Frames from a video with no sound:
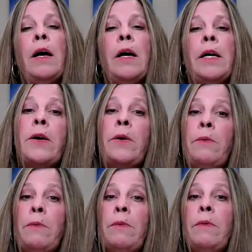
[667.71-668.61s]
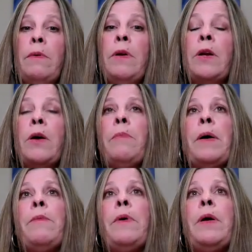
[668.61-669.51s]
So,
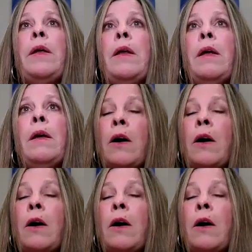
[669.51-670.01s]
but we